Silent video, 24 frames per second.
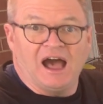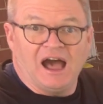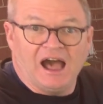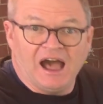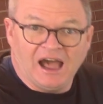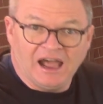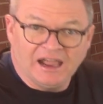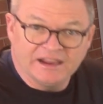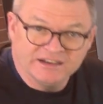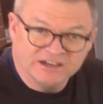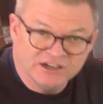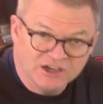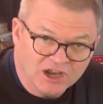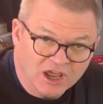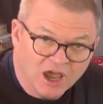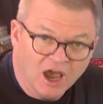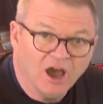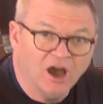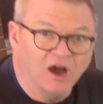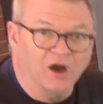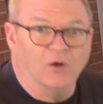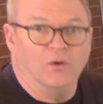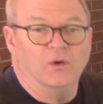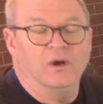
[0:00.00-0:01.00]
I
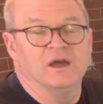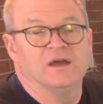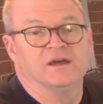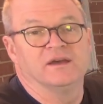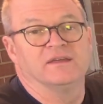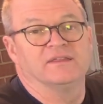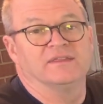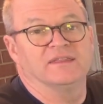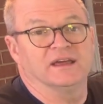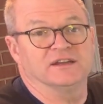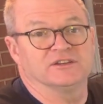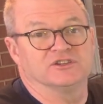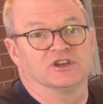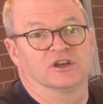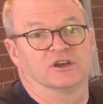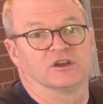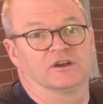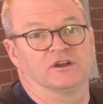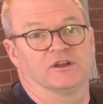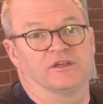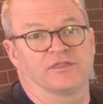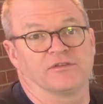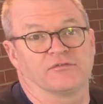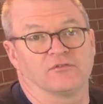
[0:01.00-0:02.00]
know that you're
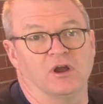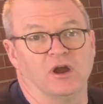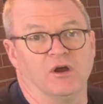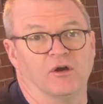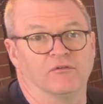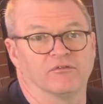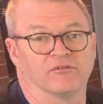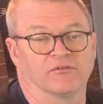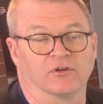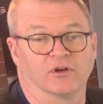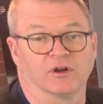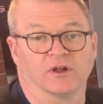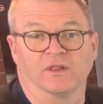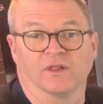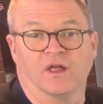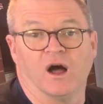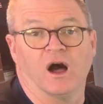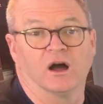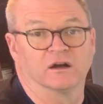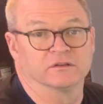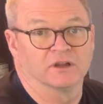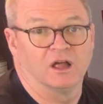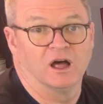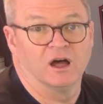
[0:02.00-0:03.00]
going to throw for a
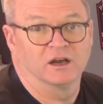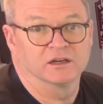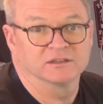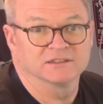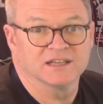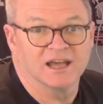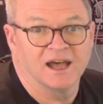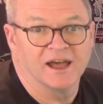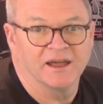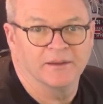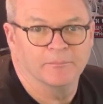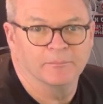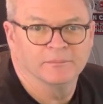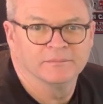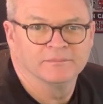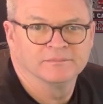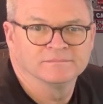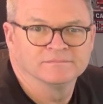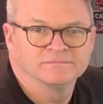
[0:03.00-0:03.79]
long, long time.